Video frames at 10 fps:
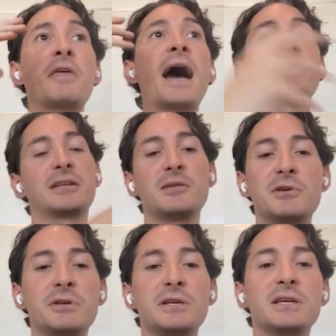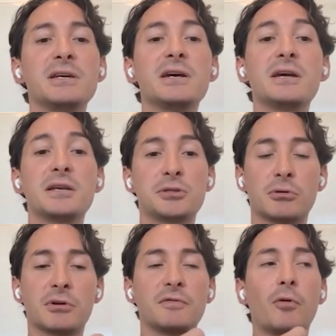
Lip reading: that community sort of